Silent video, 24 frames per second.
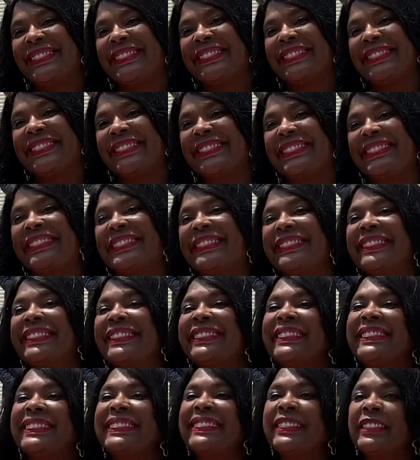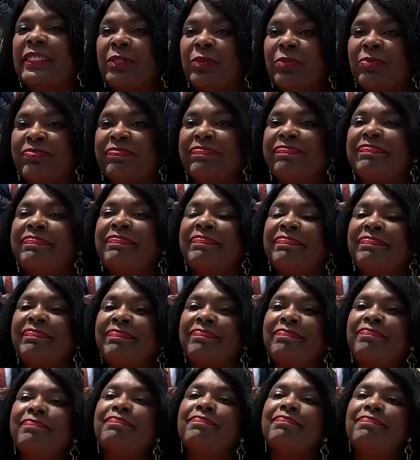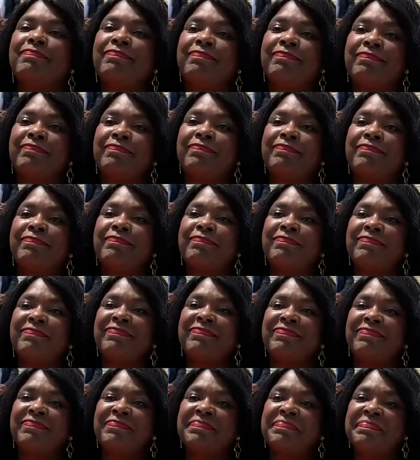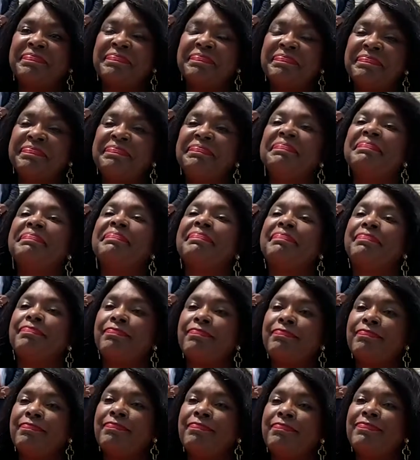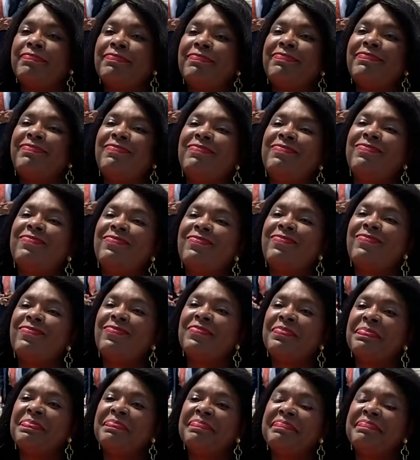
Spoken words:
The person shown says nothing.